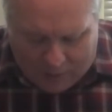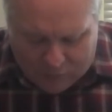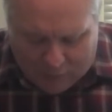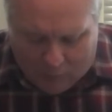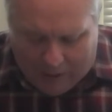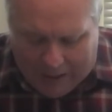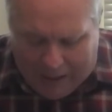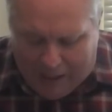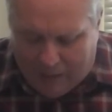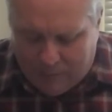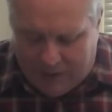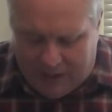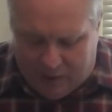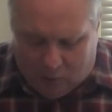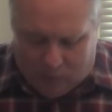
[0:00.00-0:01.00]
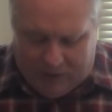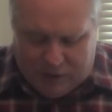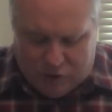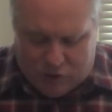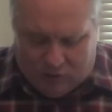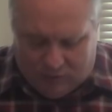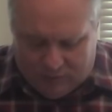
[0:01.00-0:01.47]
So omni
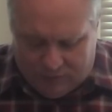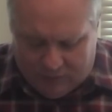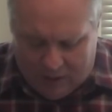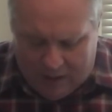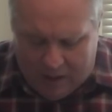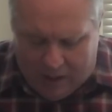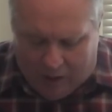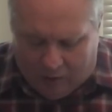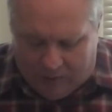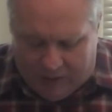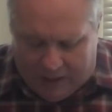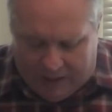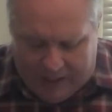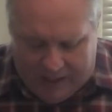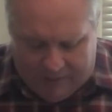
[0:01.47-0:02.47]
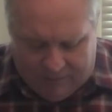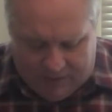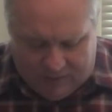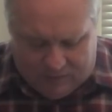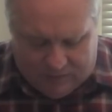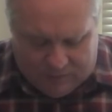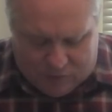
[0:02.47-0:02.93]
creatures are not
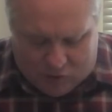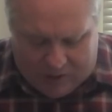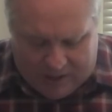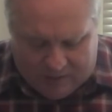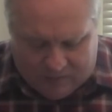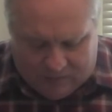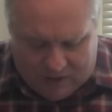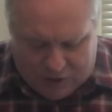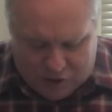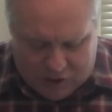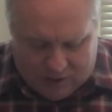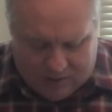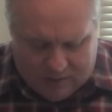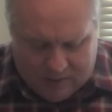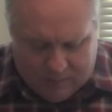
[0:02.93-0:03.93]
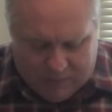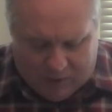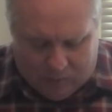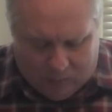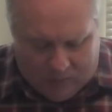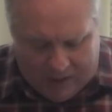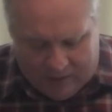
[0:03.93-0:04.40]
evidence of transition,
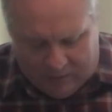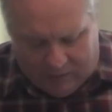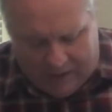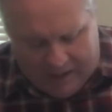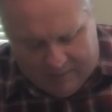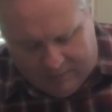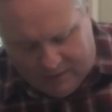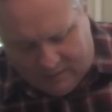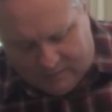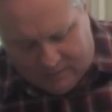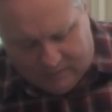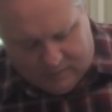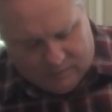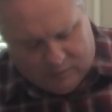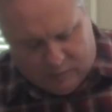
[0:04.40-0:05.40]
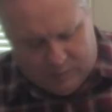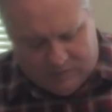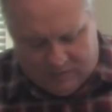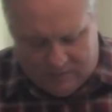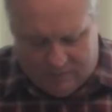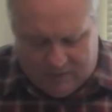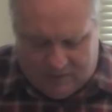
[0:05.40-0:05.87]
but rather evidences of
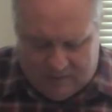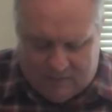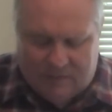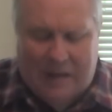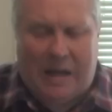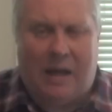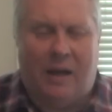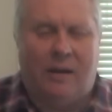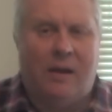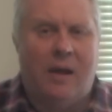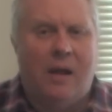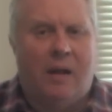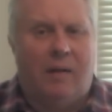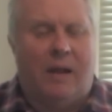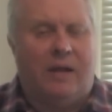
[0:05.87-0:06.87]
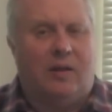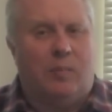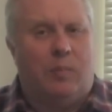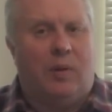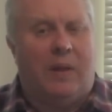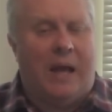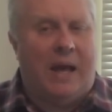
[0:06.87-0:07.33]
specific design. Like the
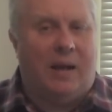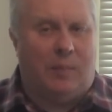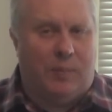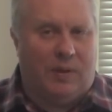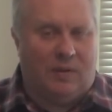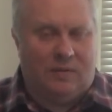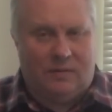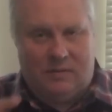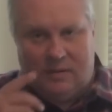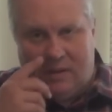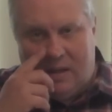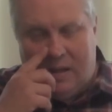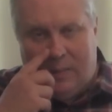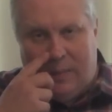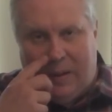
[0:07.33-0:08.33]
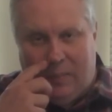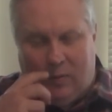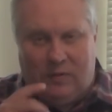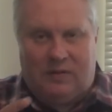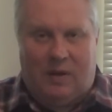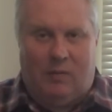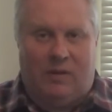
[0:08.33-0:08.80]
platypus,
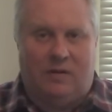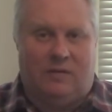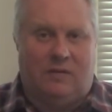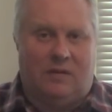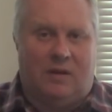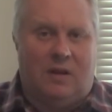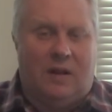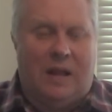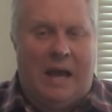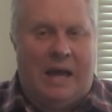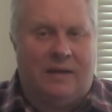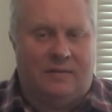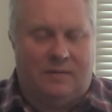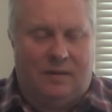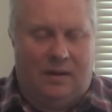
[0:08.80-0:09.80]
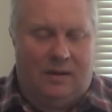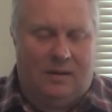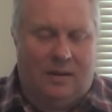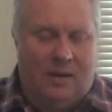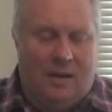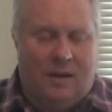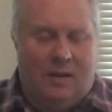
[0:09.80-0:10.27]
people would say, well, this is a
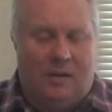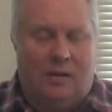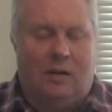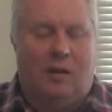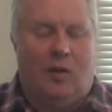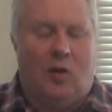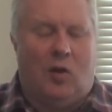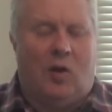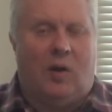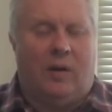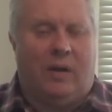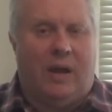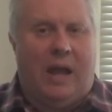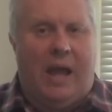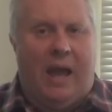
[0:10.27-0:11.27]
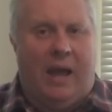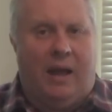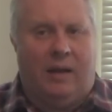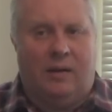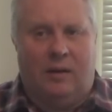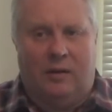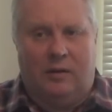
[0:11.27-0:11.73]
classic look
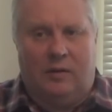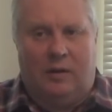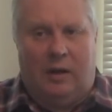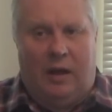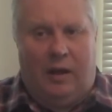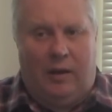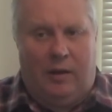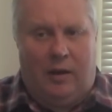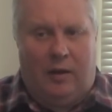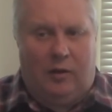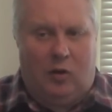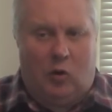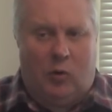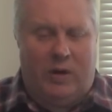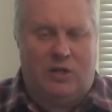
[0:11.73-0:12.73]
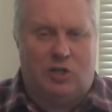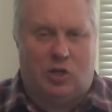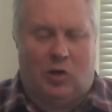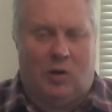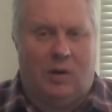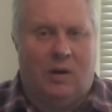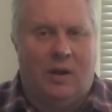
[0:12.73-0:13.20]
at a, a
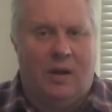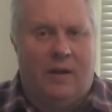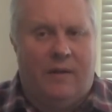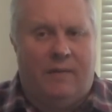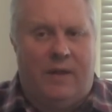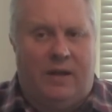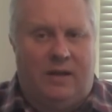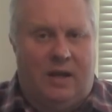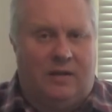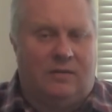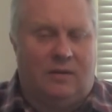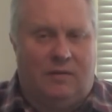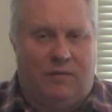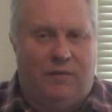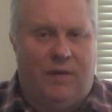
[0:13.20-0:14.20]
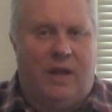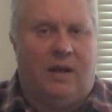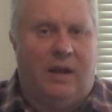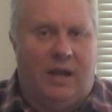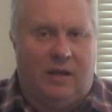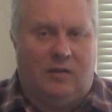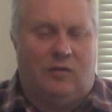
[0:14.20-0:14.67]
creature that doesn't
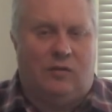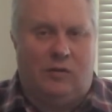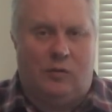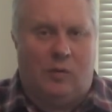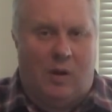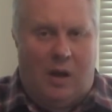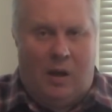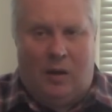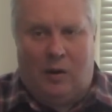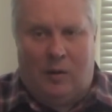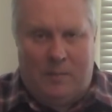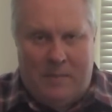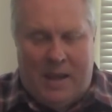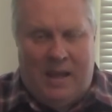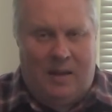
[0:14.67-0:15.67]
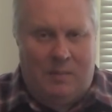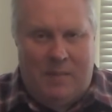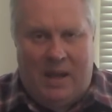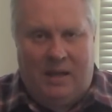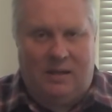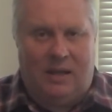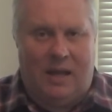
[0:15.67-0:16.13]
fit into our
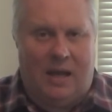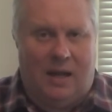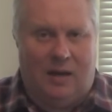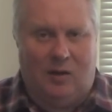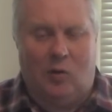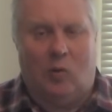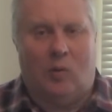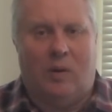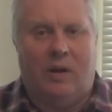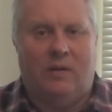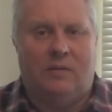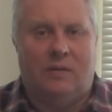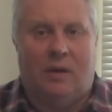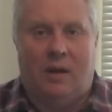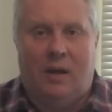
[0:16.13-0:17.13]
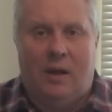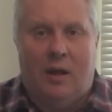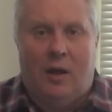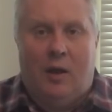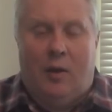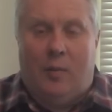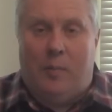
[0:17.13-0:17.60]
man-made categories.
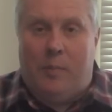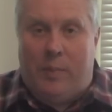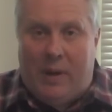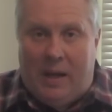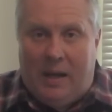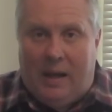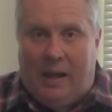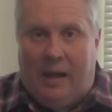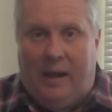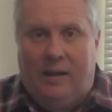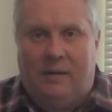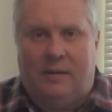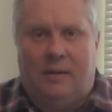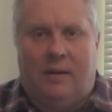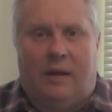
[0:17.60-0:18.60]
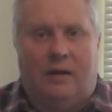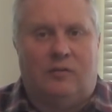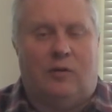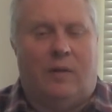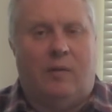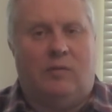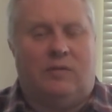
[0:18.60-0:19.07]
But,
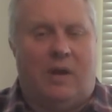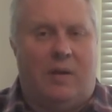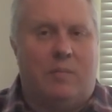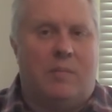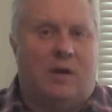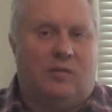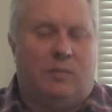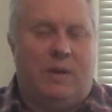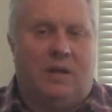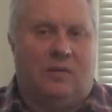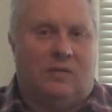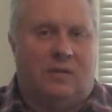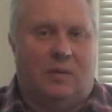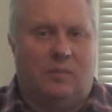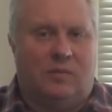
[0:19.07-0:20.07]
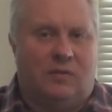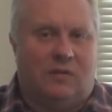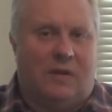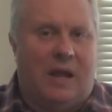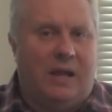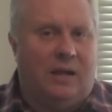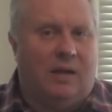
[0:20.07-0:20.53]
and so they would say it must be in some
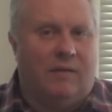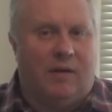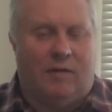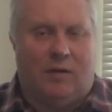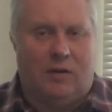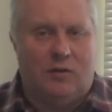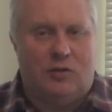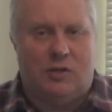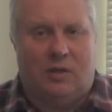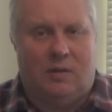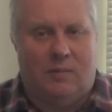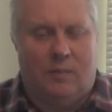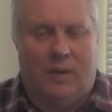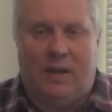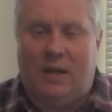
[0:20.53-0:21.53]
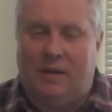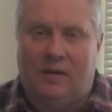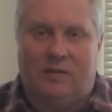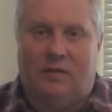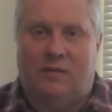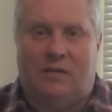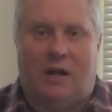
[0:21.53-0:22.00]
state of evolution, but not
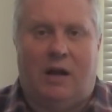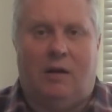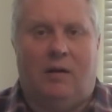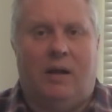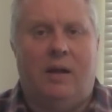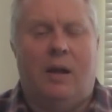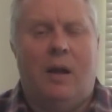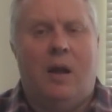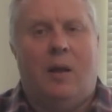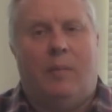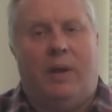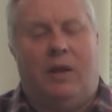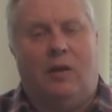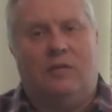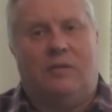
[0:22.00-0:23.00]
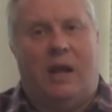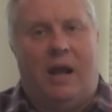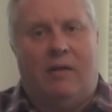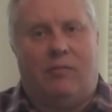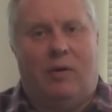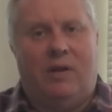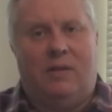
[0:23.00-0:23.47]
necessarily, because
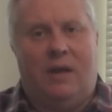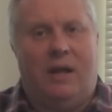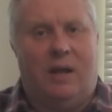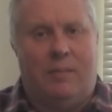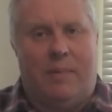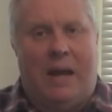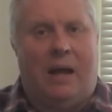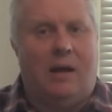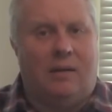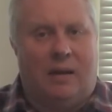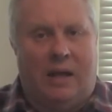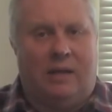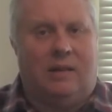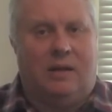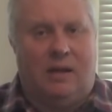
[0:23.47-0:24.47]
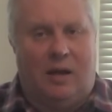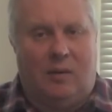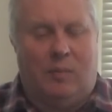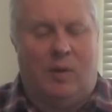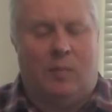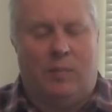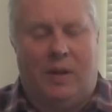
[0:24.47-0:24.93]
everything about like the
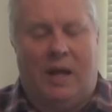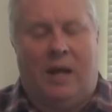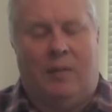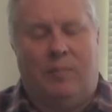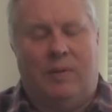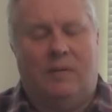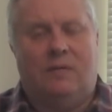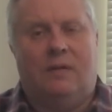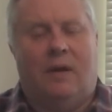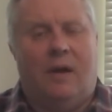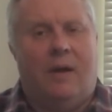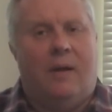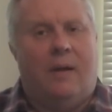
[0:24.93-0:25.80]
duckbill platypus